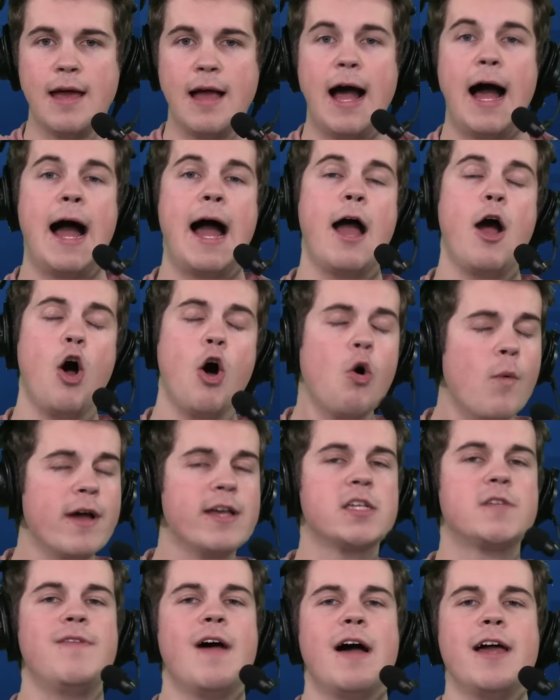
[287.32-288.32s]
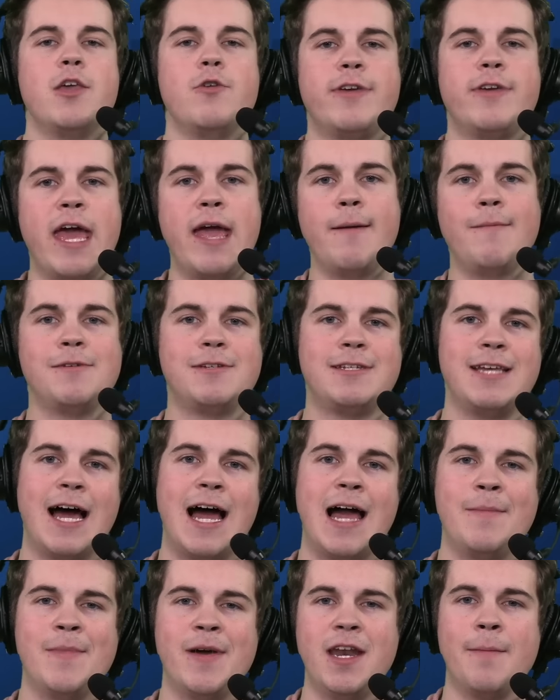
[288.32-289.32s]
I always value
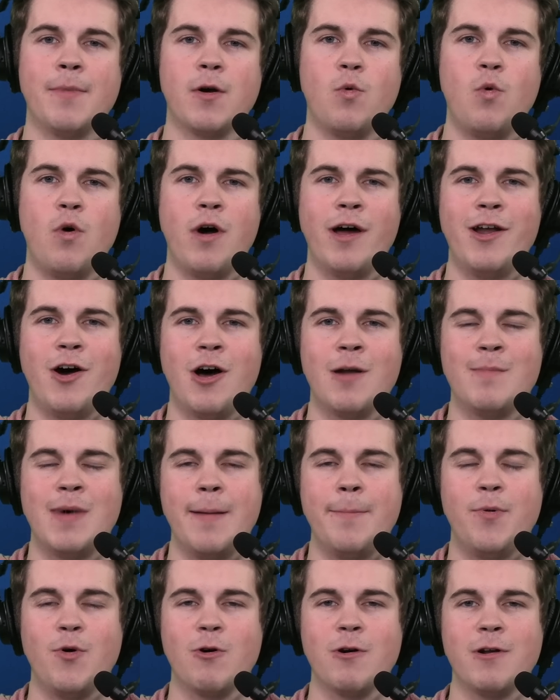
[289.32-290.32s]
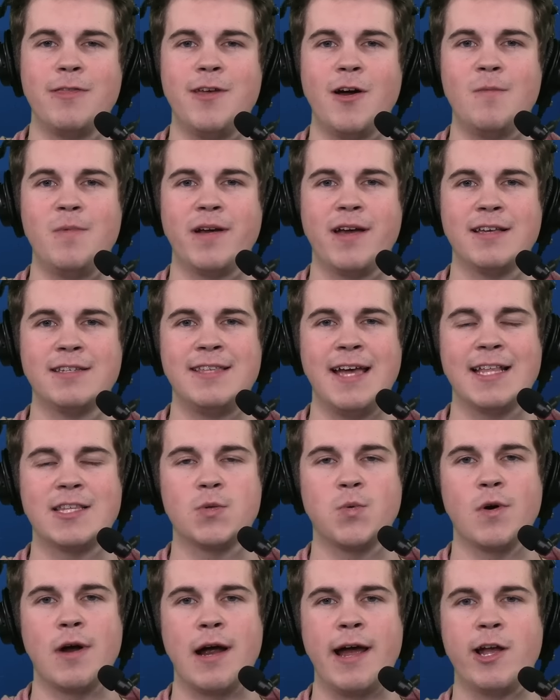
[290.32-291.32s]
Gametime at number one on my board, though, because that's
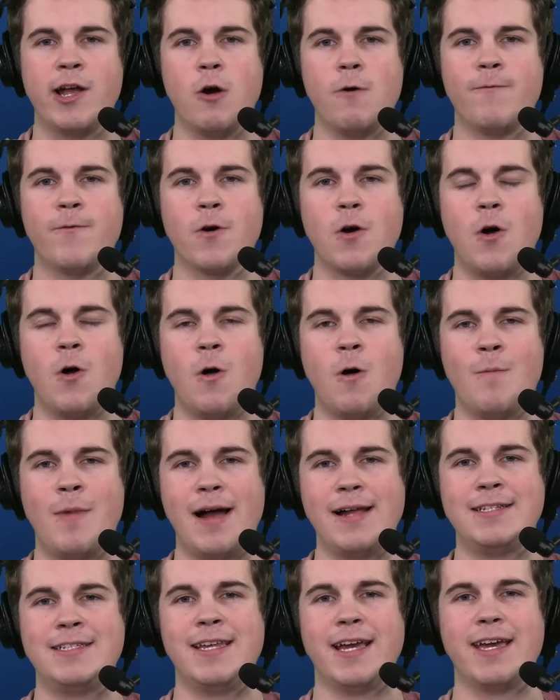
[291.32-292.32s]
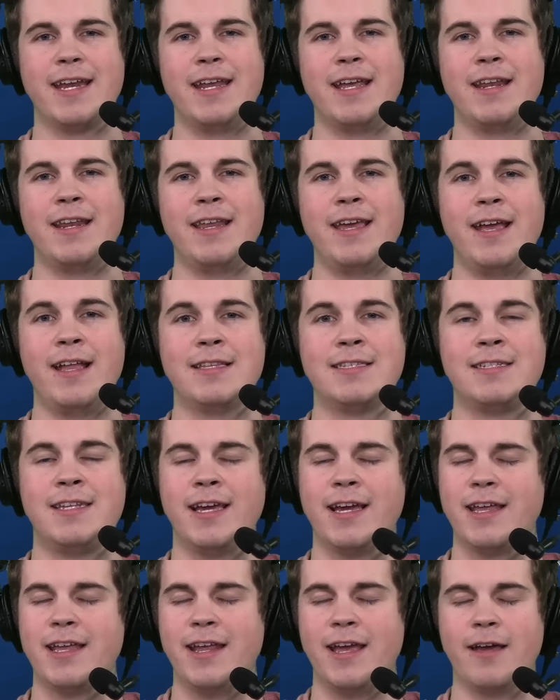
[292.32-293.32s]
where I go for all my ticketing needs,
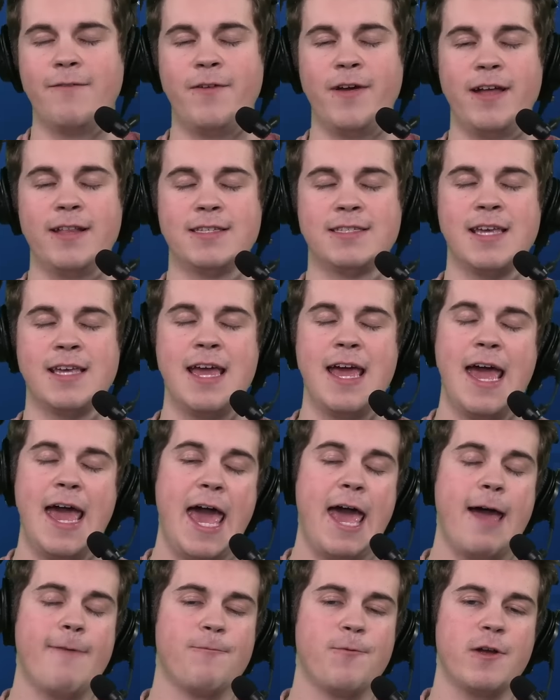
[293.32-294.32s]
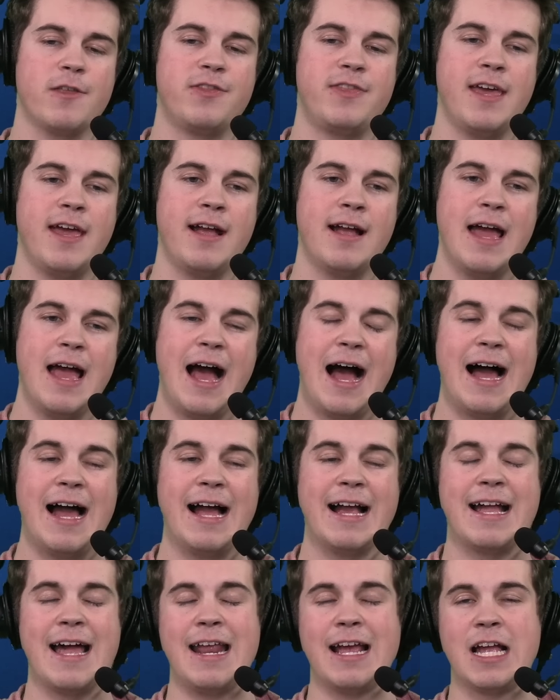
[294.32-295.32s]
ticketing events, everything. I
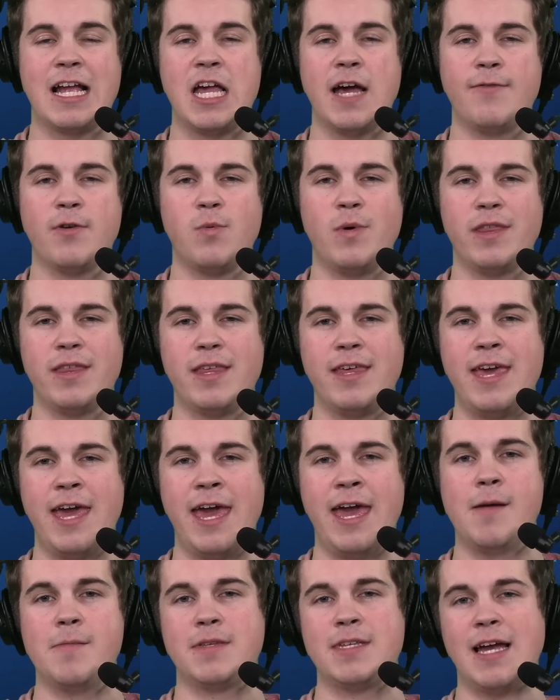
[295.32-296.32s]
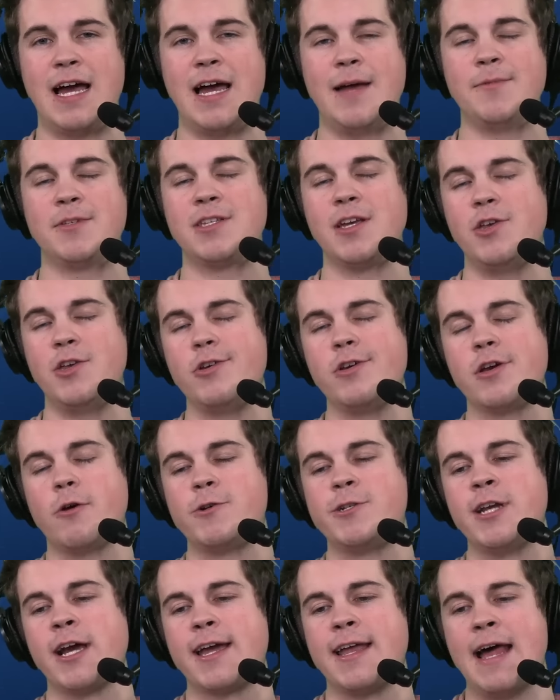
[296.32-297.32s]
got it covered with Gametime. So you can go
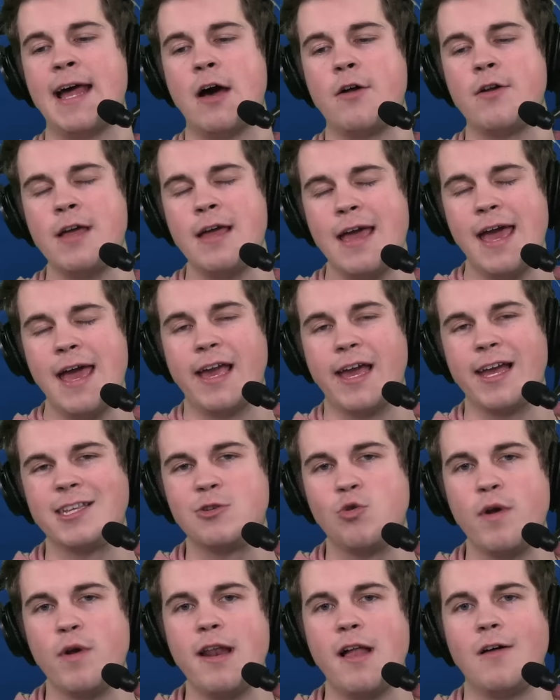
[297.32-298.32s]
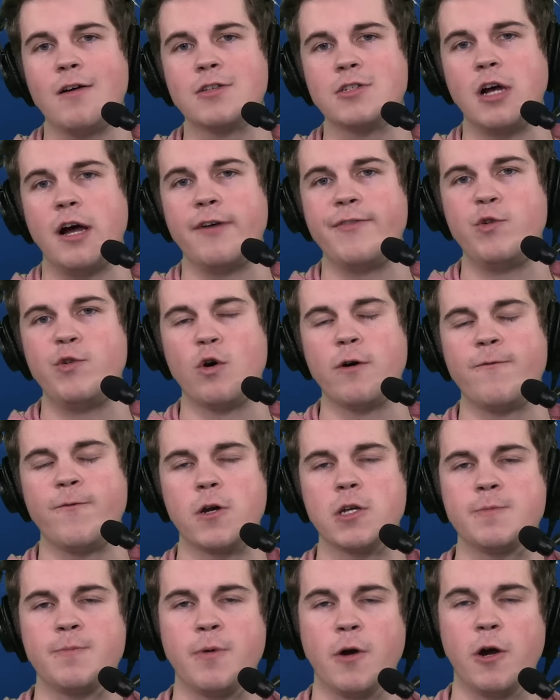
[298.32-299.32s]
check it out and get $20 off your
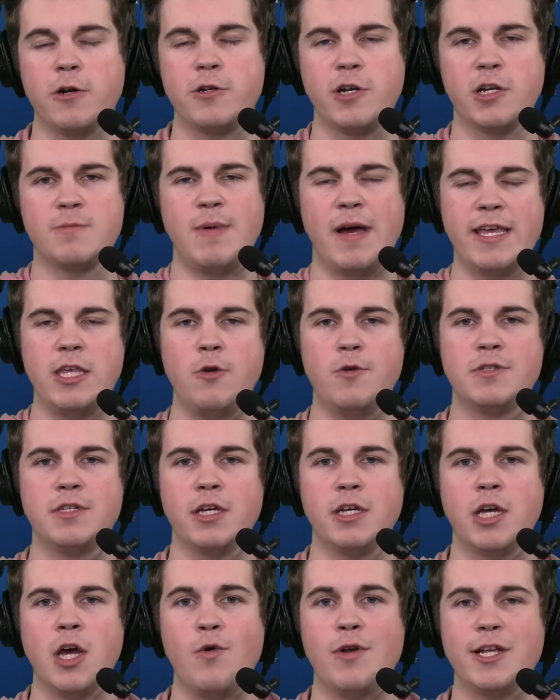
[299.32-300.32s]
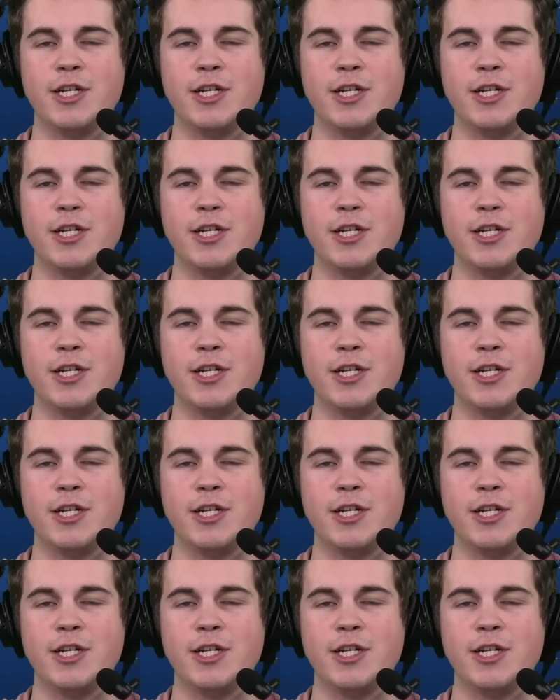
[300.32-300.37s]
first purchase by using code